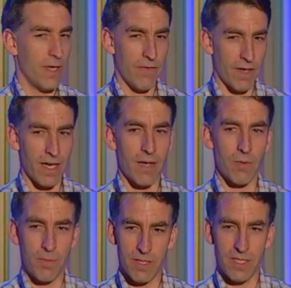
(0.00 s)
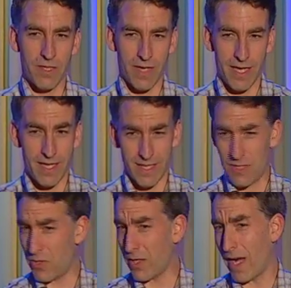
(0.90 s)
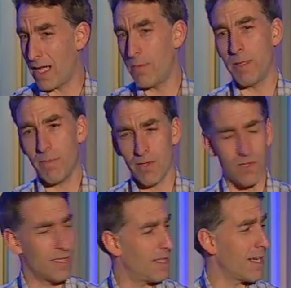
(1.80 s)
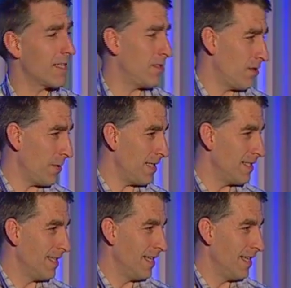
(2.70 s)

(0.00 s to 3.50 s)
if a gun were put to your head and the trigger had to be pulled, that they could do it.